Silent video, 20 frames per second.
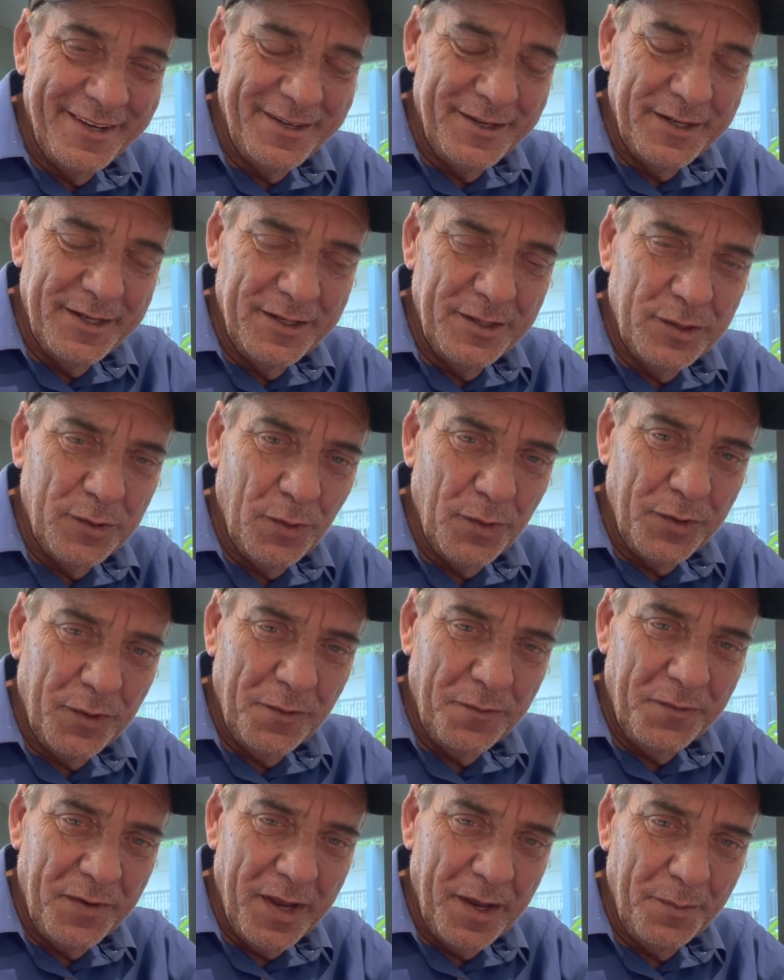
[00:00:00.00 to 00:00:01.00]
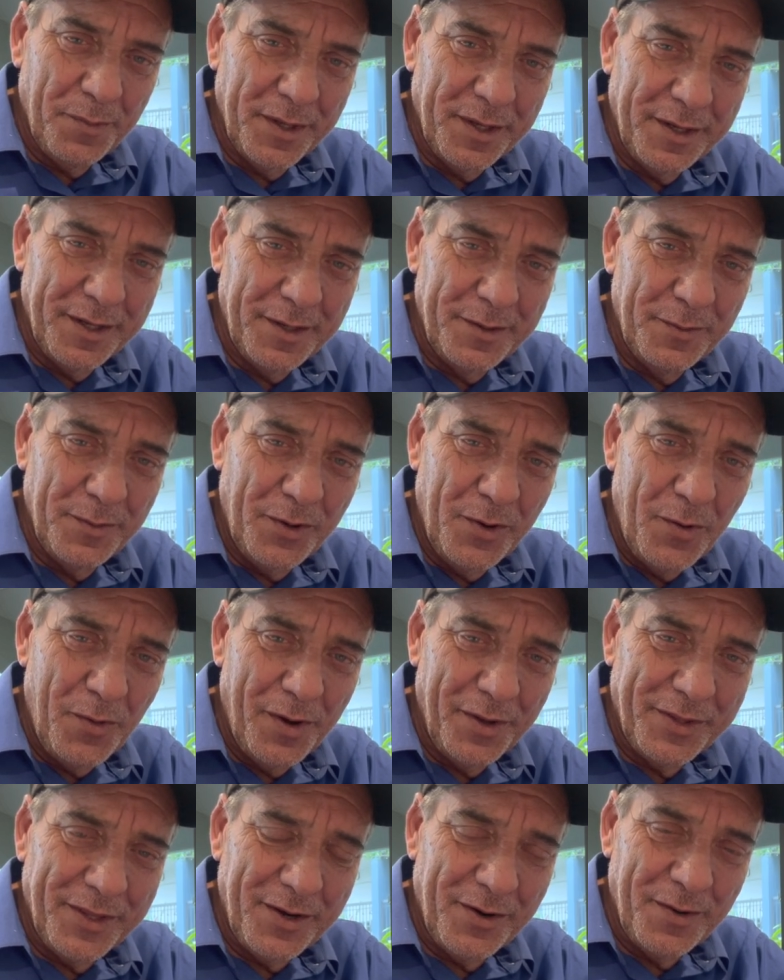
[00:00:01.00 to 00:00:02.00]
enjoy your family and go
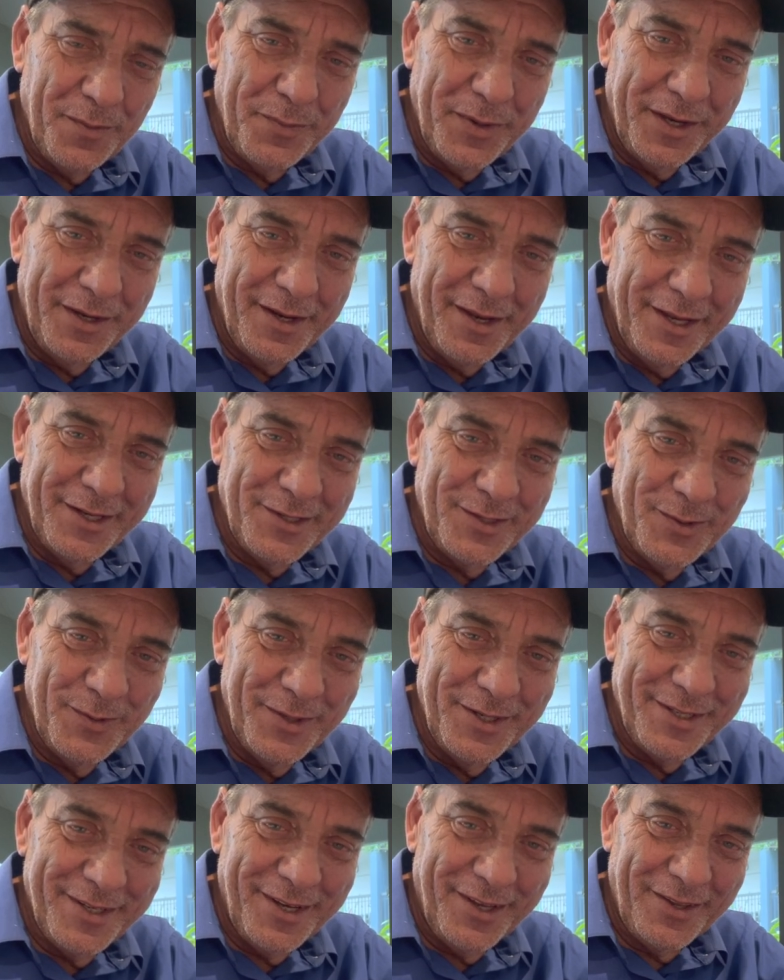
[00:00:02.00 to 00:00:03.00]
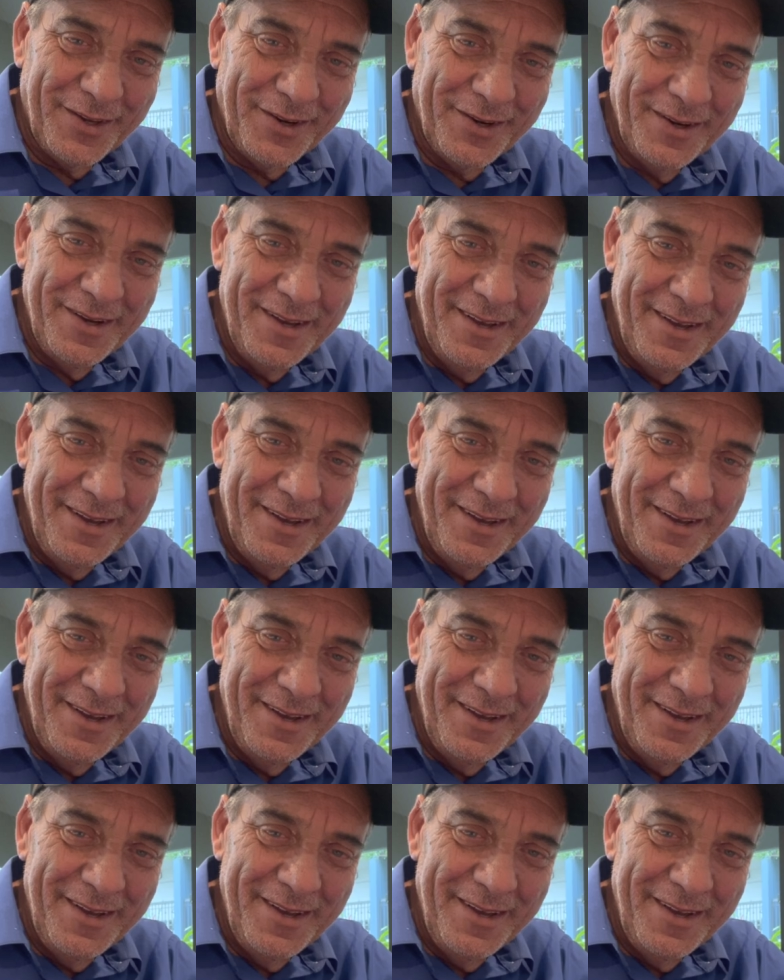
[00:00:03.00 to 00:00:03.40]
out there and be nice to each other.